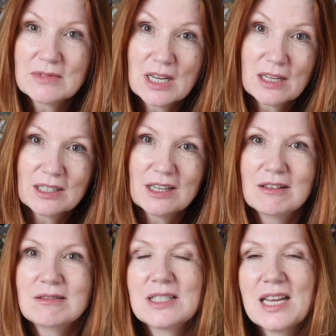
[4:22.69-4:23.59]

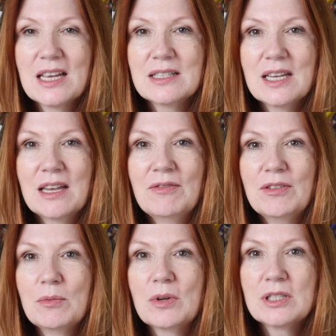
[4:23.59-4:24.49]
diagnosed as if
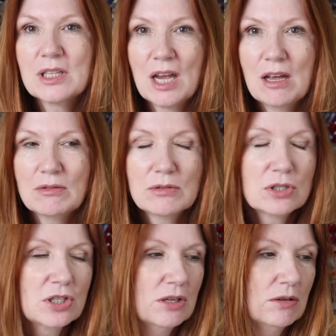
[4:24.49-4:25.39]
you were to go
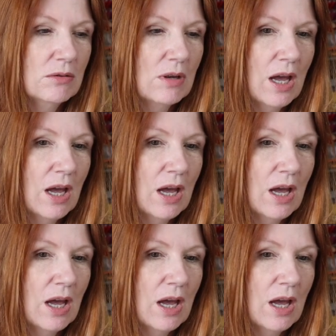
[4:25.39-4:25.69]
to